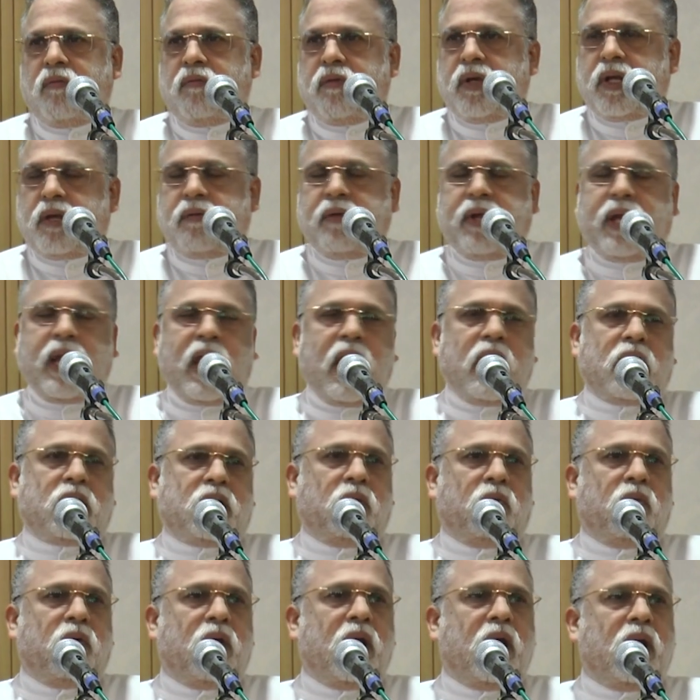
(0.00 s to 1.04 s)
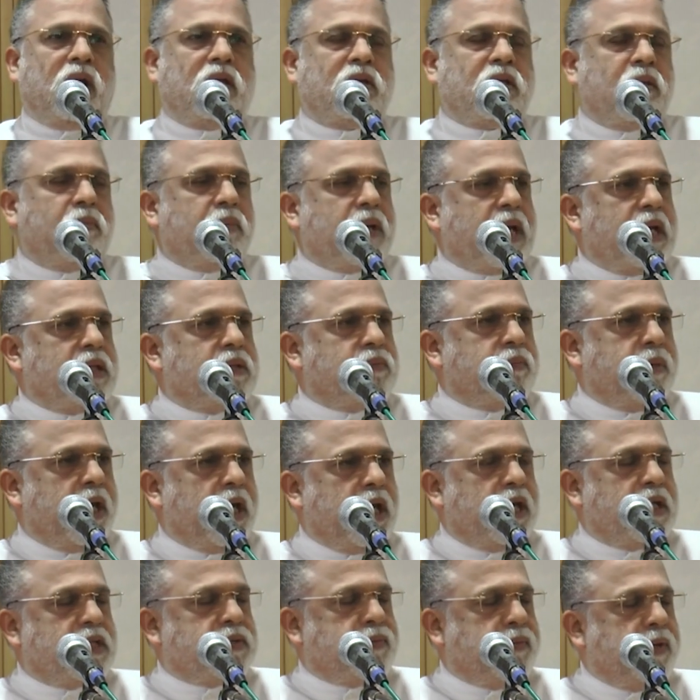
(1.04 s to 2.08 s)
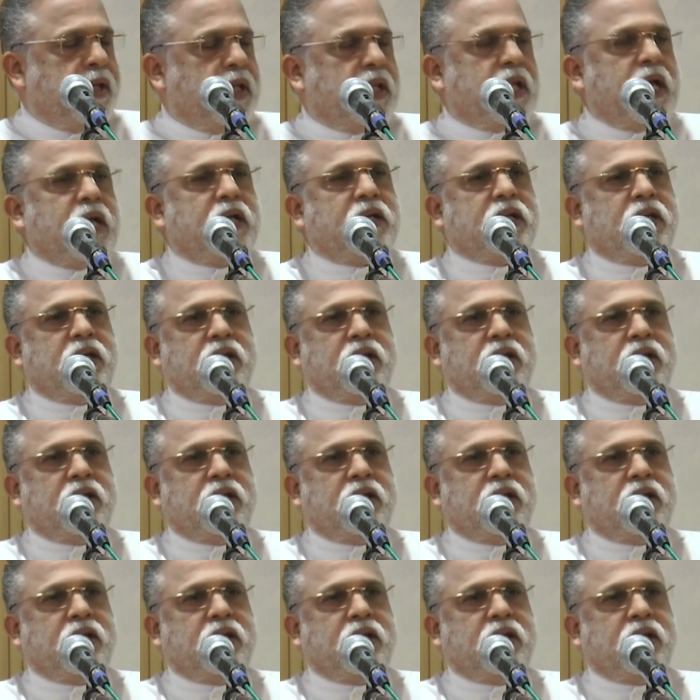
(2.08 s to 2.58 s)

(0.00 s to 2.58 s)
very very active, and sometimes parents feel that